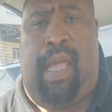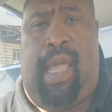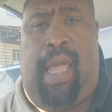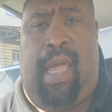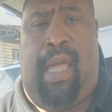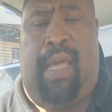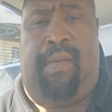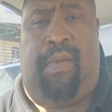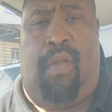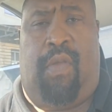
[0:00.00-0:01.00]

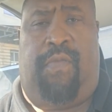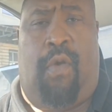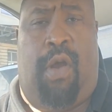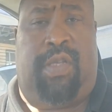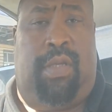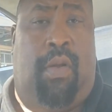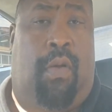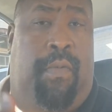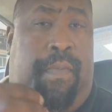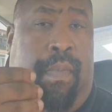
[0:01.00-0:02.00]
And, you know, as far as, you
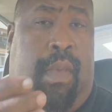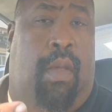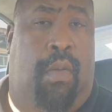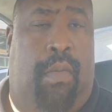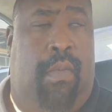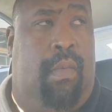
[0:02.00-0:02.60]
know, you know,